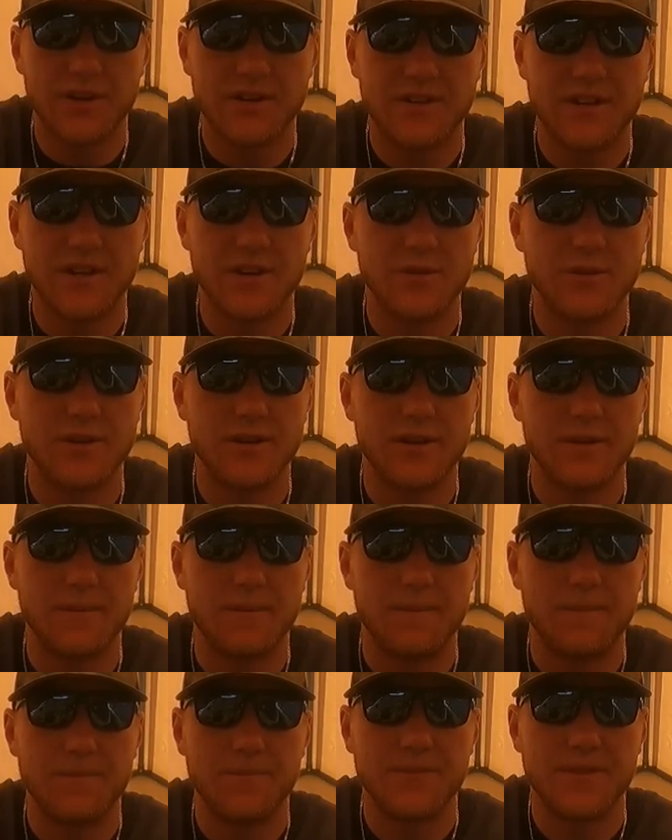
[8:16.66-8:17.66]
continue to
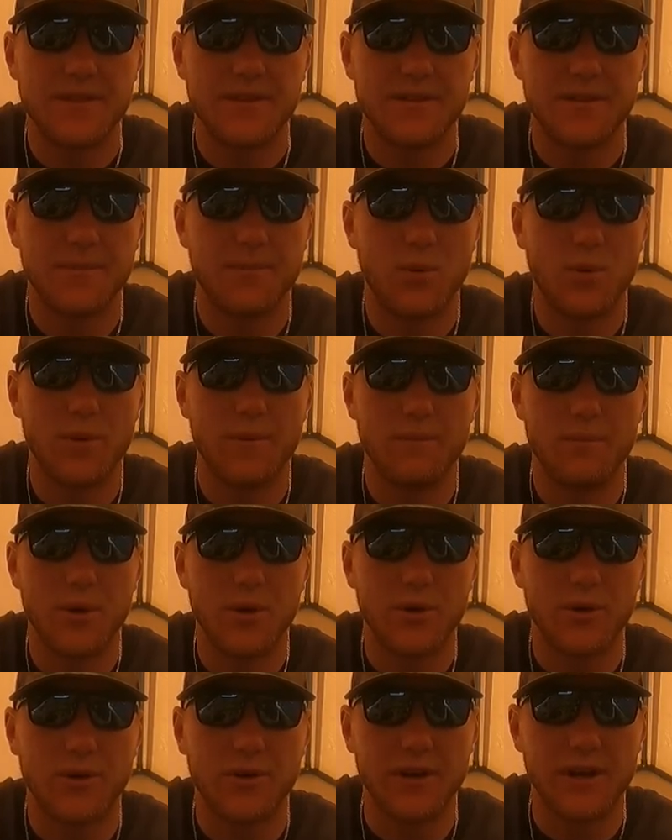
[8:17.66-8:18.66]
support
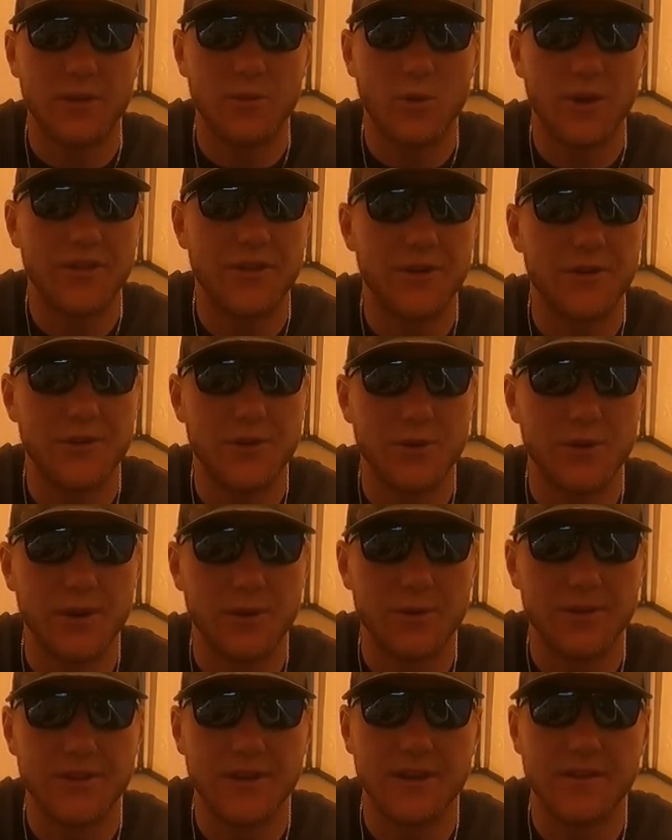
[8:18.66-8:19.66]
Berkley and what they're
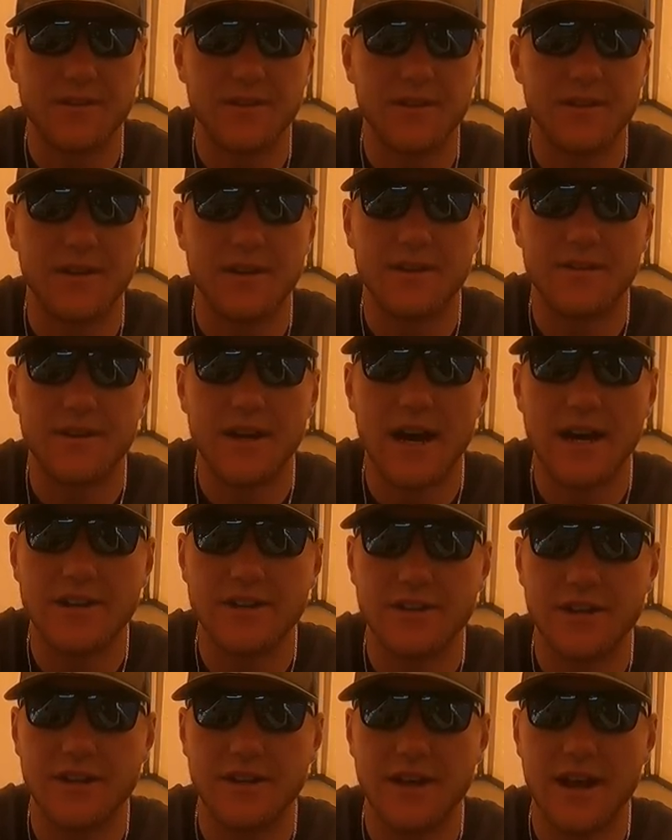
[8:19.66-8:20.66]
doing with this. It's
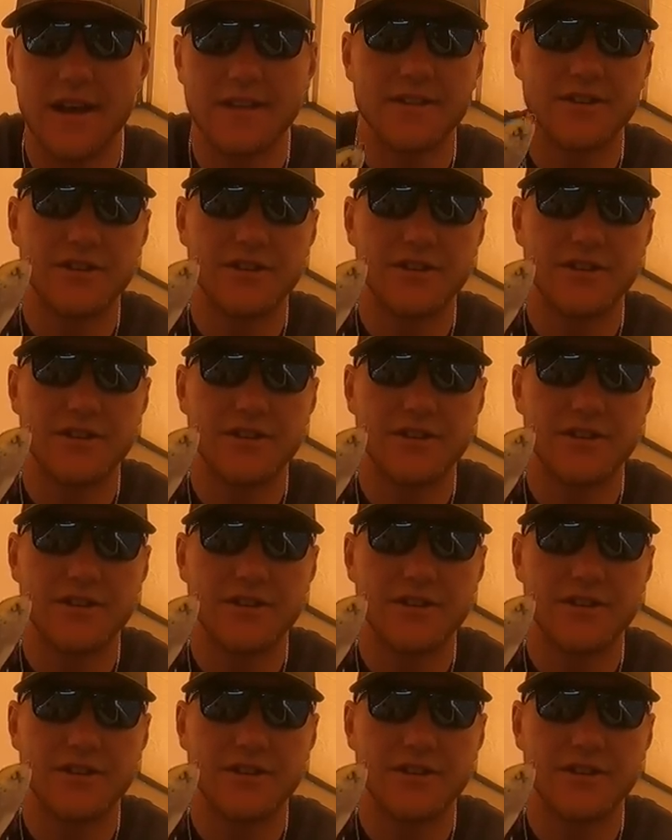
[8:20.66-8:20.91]
not just this,